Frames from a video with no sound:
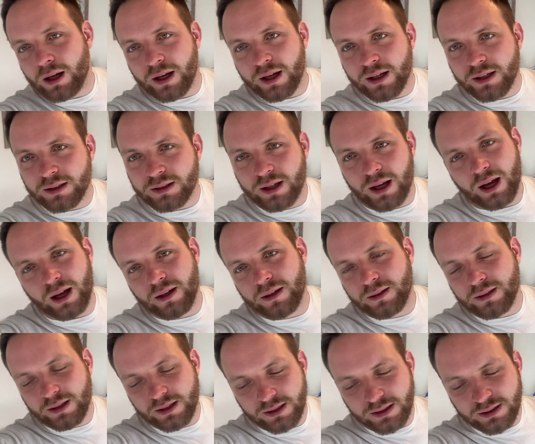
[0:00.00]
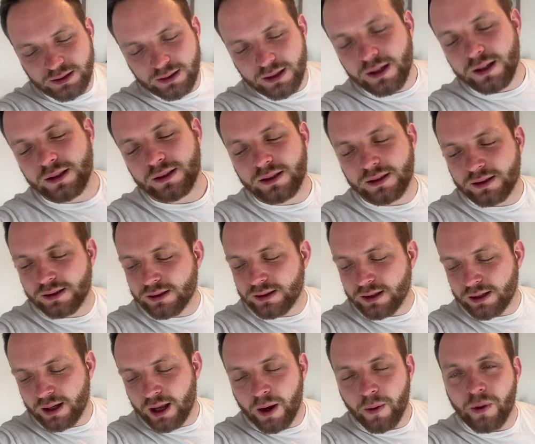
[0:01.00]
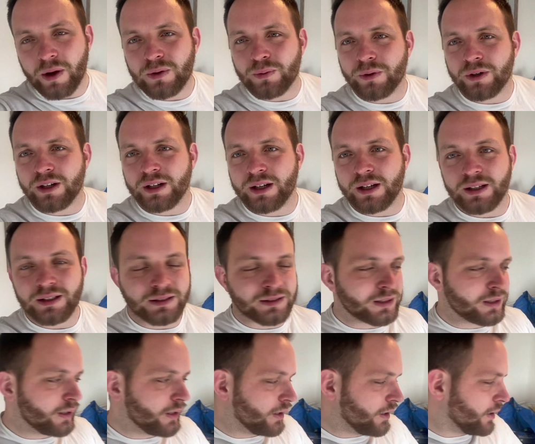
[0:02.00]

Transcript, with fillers: Yeah, it is what it is.